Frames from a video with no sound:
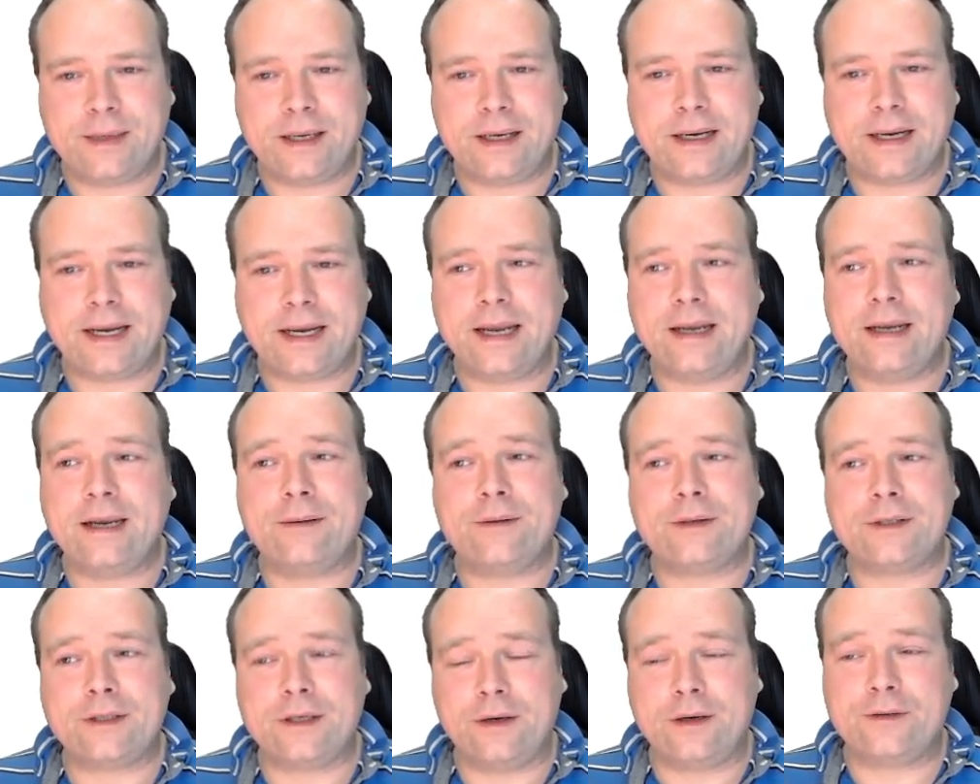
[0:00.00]
And again, there
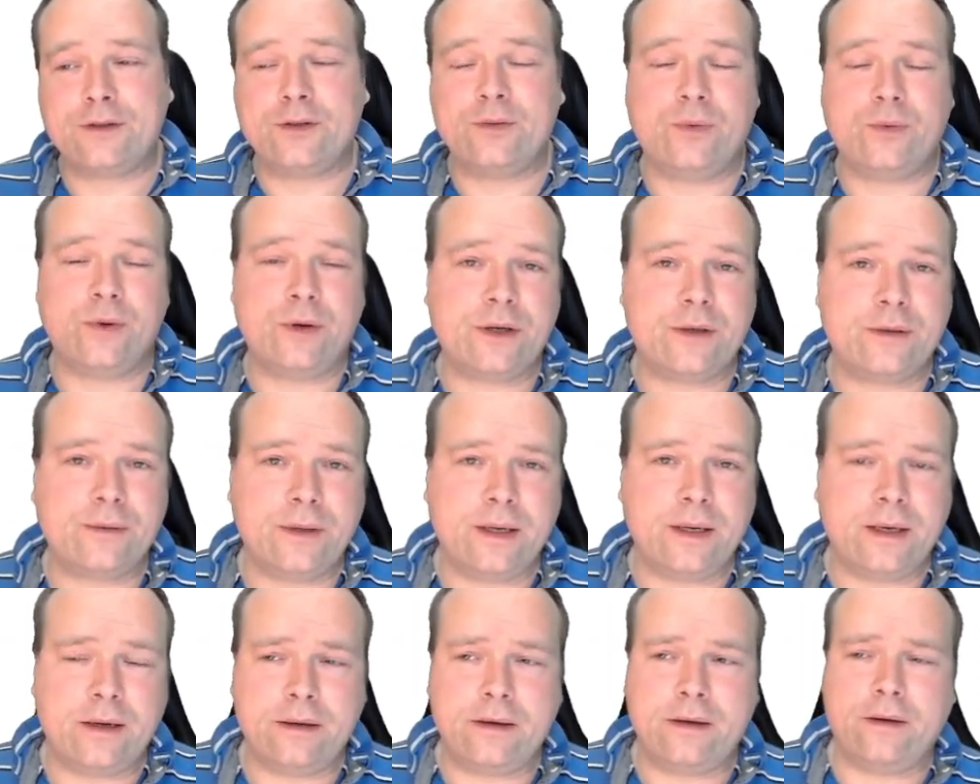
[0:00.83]
was a lot to work.
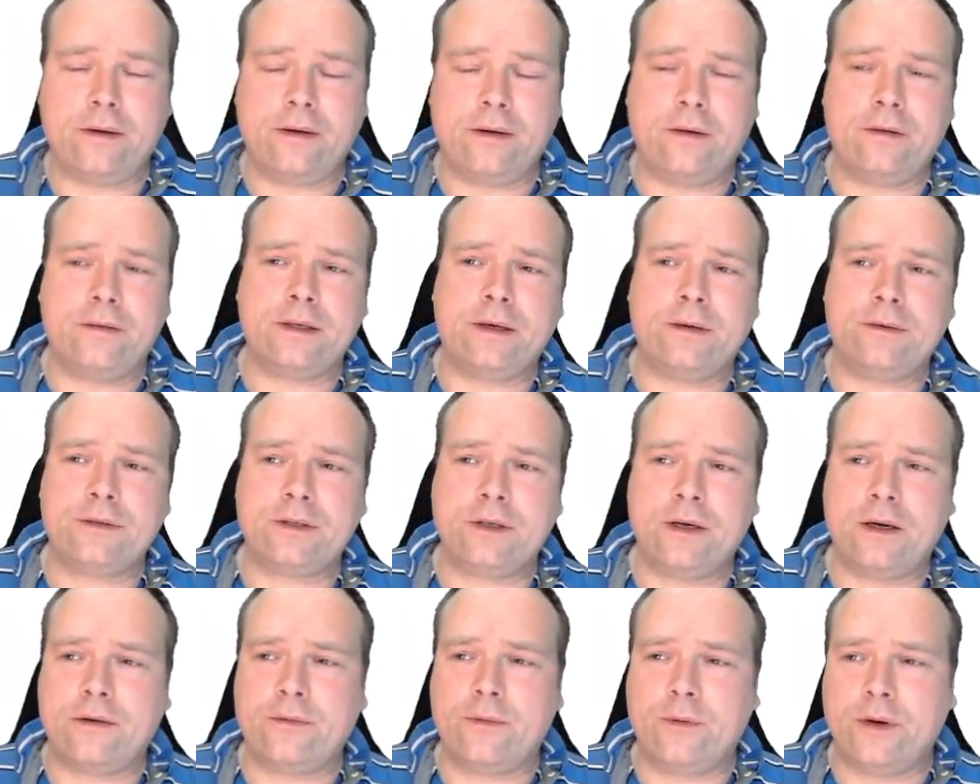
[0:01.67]
There was
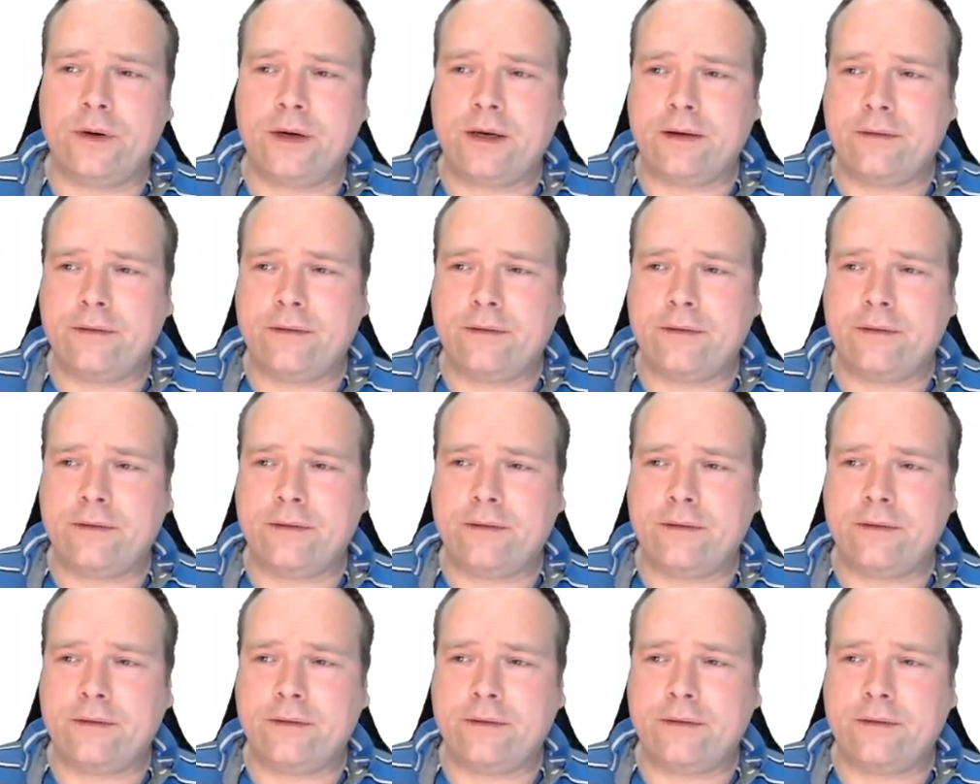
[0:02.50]
a lot of work.